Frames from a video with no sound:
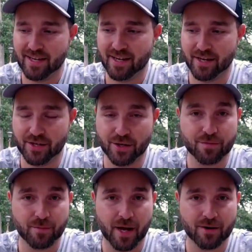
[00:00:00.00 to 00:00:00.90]
a year
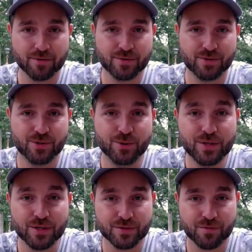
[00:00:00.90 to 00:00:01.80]
from now, 2
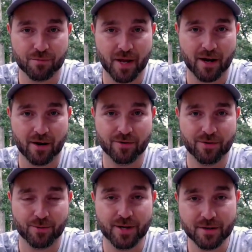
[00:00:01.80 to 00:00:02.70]
years from now,
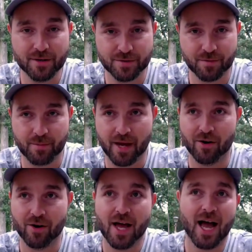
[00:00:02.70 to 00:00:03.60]
3 years from
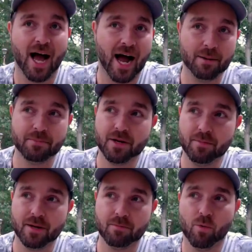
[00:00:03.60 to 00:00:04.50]
now, I'm going to
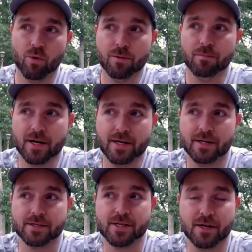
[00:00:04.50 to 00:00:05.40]
make more money
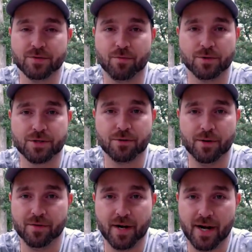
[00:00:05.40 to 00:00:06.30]
in a Salesforce
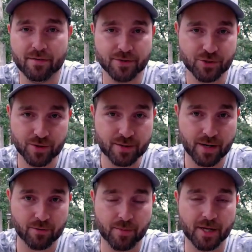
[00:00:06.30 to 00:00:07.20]
career than I ever
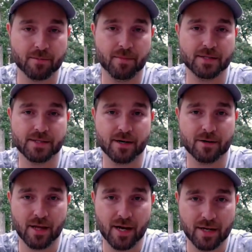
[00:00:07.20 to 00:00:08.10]
dreamed I would make in my
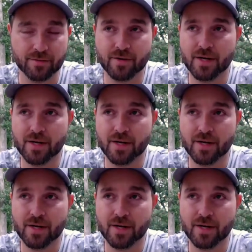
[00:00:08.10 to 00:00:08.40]
entire life.